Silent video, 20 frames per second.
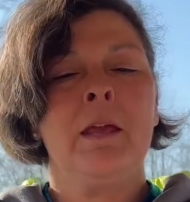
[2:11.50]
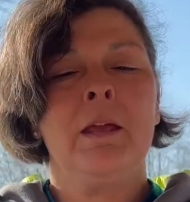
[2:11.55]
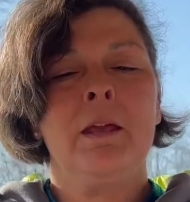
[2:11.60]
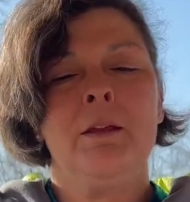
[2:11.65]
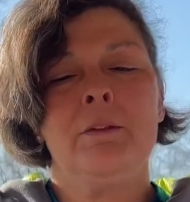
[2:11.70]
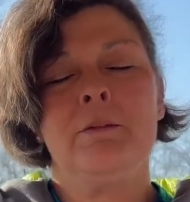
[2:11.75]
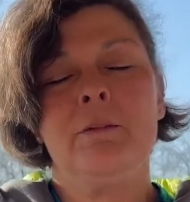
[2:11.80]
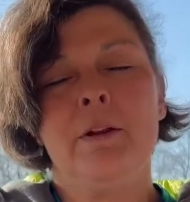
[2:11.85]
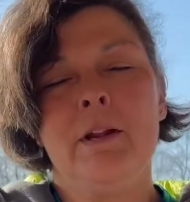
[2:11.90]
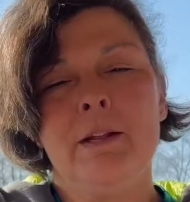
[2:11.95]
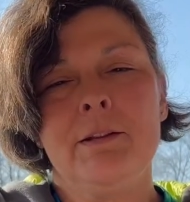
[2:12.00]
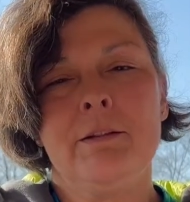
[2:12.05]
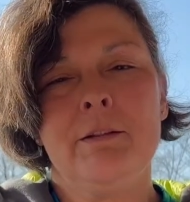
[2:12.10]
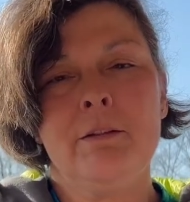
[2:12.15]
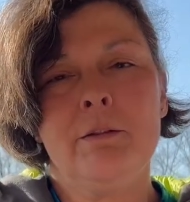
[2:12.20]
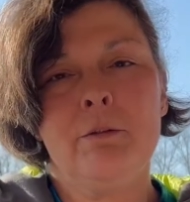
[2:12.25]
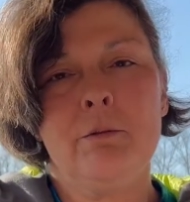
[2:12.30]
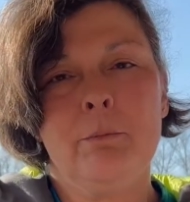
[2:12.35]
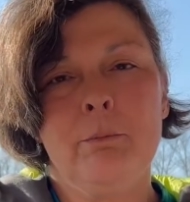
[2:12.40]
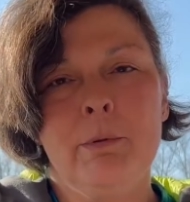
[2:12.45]
So that's a
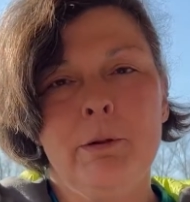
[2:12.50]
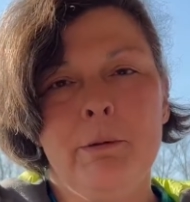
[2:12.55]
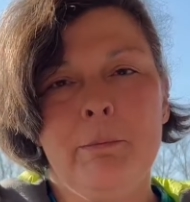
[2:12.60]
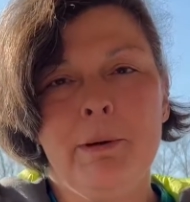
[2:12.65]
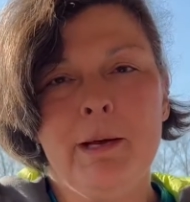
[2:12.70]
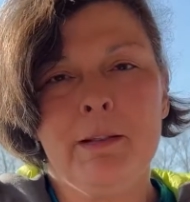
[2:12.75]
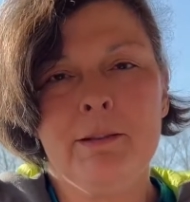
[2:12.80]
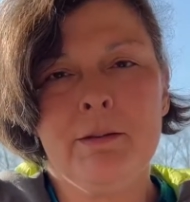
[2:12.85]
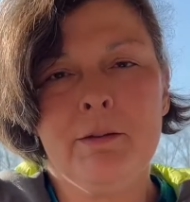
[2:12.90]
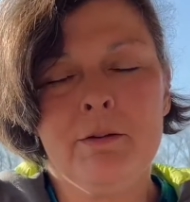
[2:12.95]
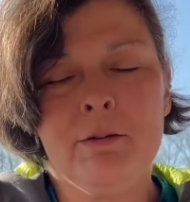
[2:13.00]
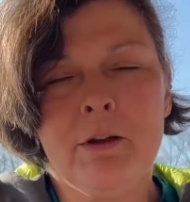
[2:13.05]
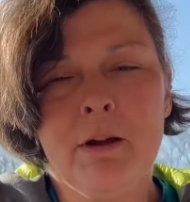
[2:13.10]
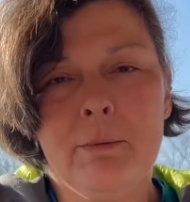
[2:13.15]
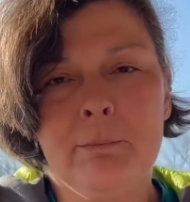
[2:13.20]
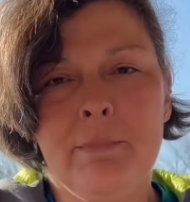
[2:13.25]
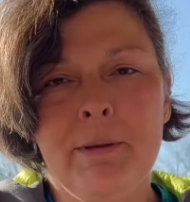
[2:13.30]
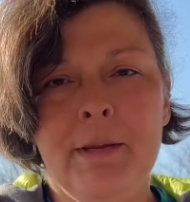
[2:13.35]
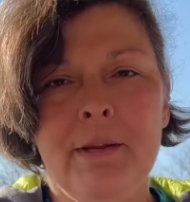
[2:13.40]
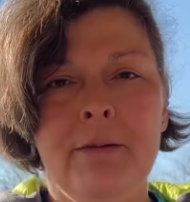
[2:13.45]
little bit about the
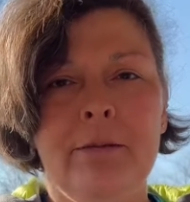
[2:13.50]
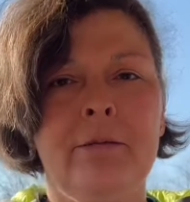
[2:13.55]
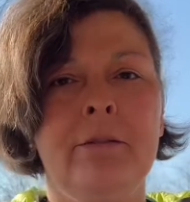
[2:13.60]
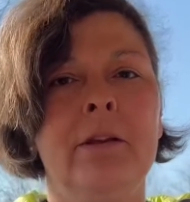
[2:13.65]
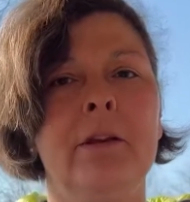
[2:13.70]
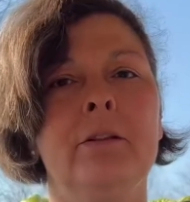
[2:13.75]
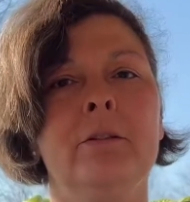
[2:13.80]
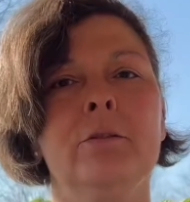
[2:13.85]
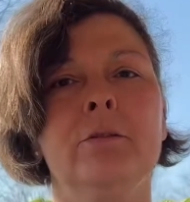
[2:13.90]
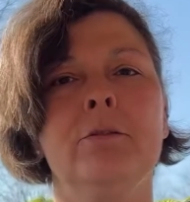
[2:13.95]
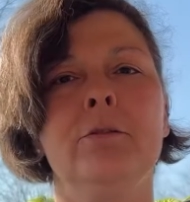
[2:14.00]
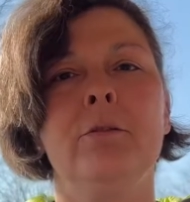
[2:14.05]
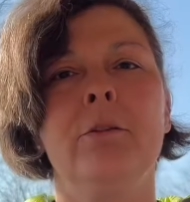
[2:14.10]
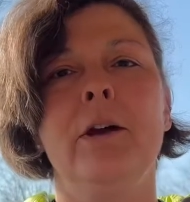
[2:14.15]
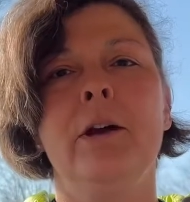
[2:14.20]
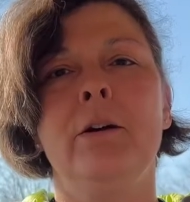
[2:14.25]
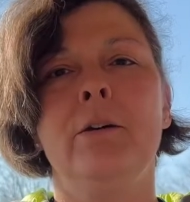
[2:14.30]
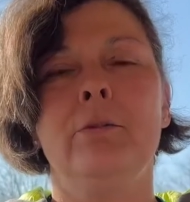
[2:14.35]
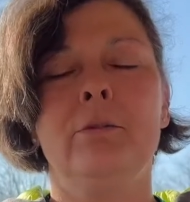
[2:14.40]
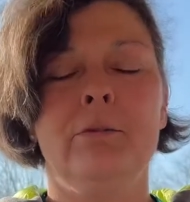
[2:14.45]
John P. Sailor
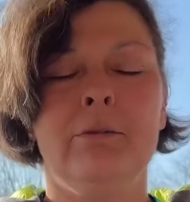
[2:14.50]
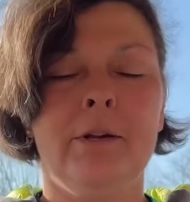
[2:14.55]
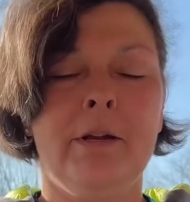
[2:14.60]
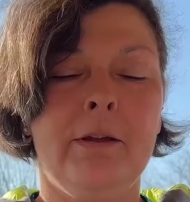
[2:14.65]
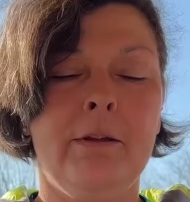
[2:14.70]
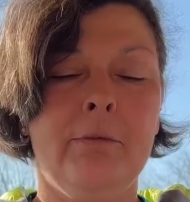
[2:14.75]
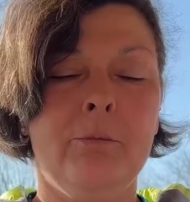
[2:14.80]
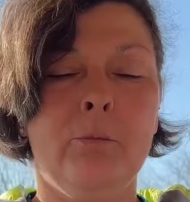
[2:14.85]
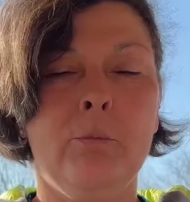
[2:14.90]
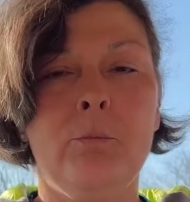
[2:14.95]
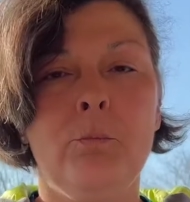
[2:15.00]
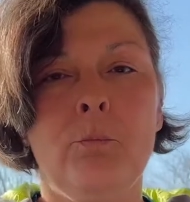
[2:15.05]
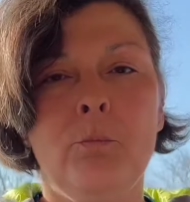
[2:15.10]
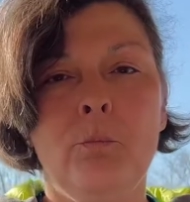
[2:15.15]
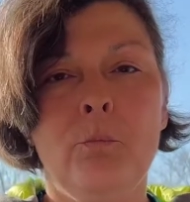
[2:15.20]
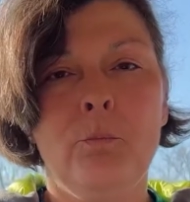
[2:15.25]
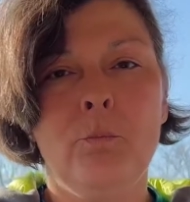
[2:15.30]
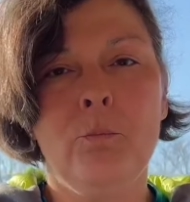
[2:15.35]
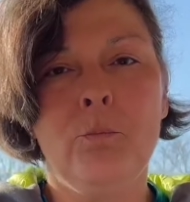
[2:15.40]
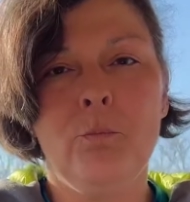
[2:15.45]
Trail and
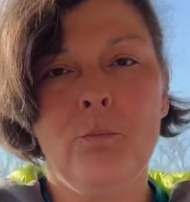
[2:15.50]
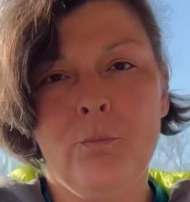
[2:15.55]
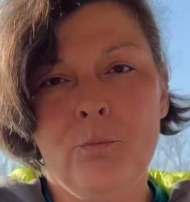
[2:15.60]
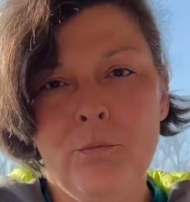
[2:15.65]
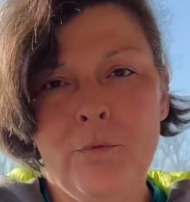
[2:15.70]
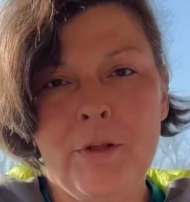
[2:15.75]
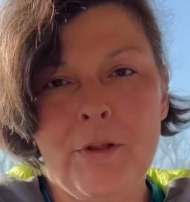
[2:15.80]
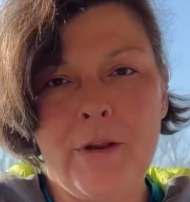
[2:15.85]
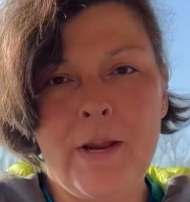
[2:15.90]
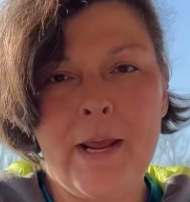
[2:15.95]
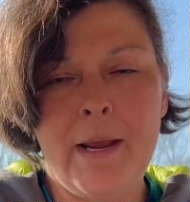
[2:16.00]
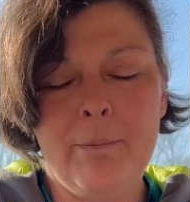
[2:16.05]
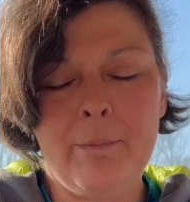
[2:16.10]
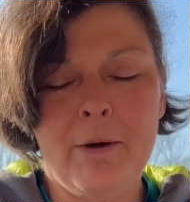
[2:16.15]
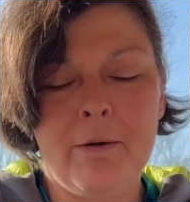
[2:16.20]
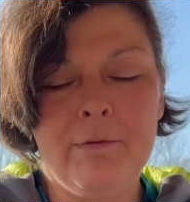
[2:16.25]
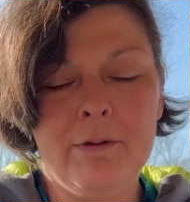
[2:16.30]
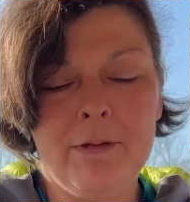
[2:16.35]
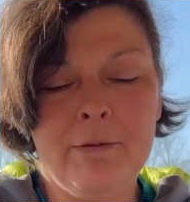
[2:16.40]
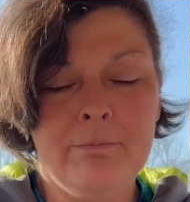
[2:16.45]
the name
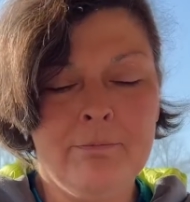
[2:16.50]
of it.